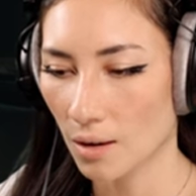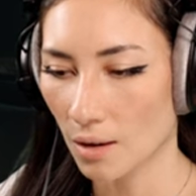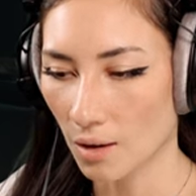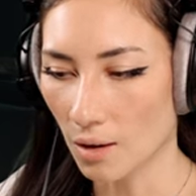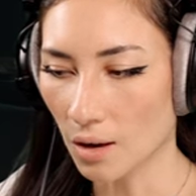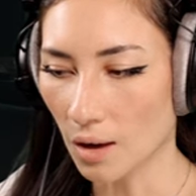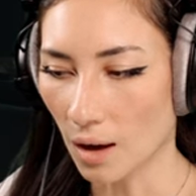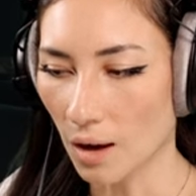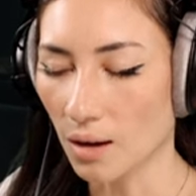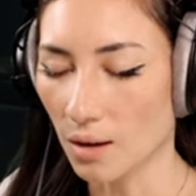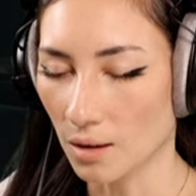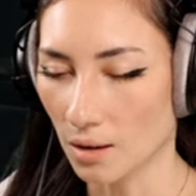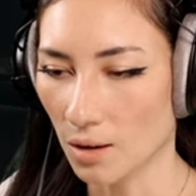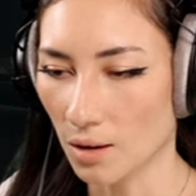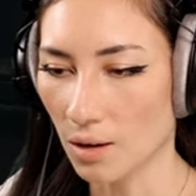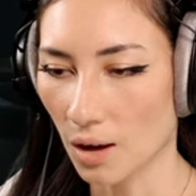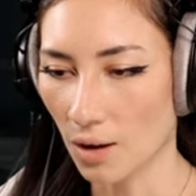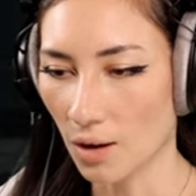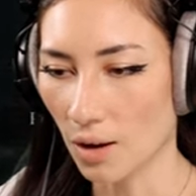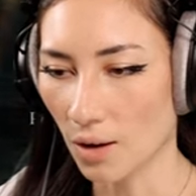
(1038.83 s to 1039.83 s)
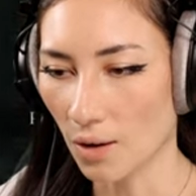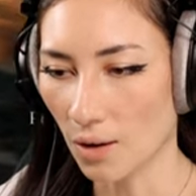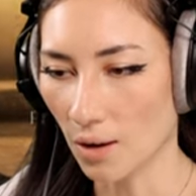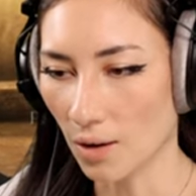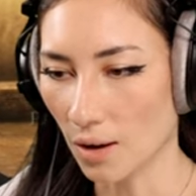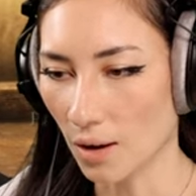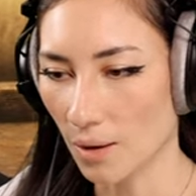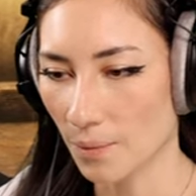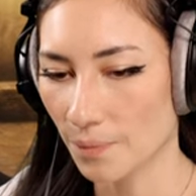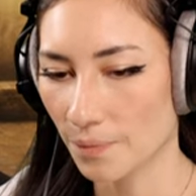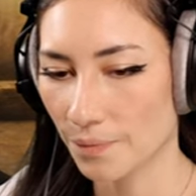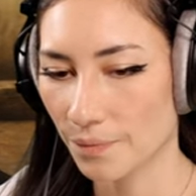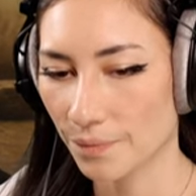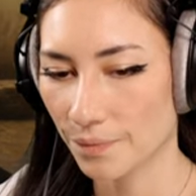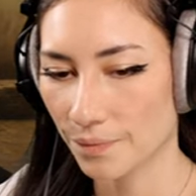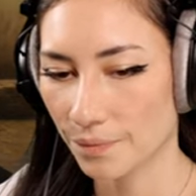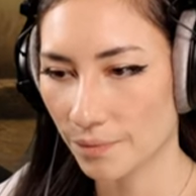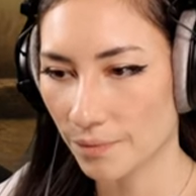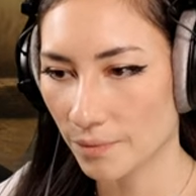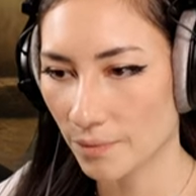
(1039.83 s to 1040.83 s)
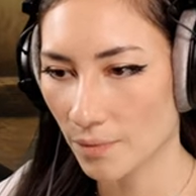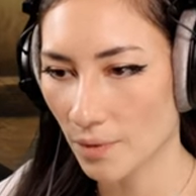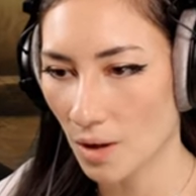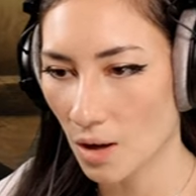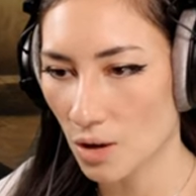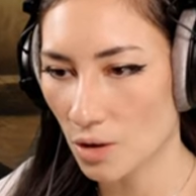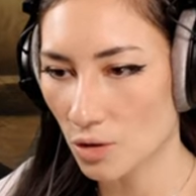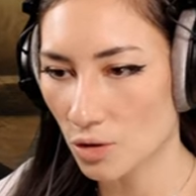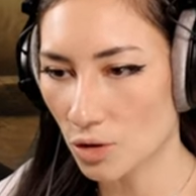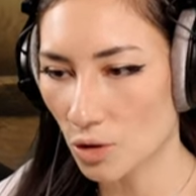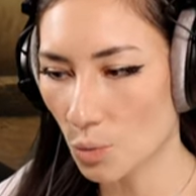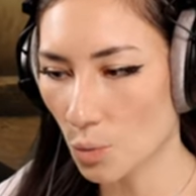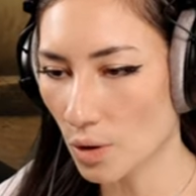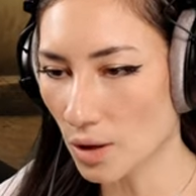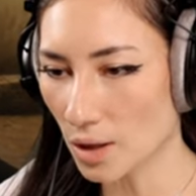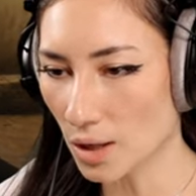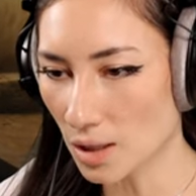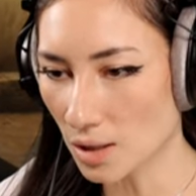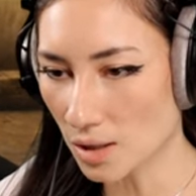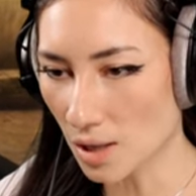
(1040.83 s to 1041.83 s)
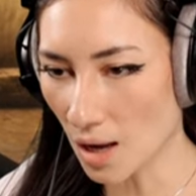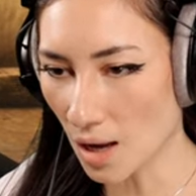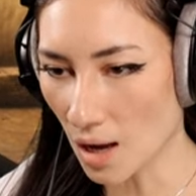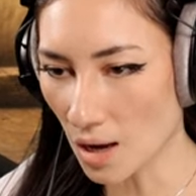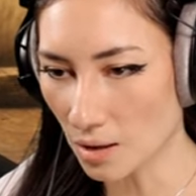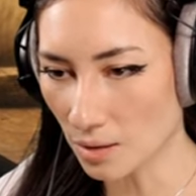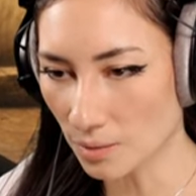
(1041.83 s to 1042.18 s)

Okay, okay, okay, okay, okay. So what did he say?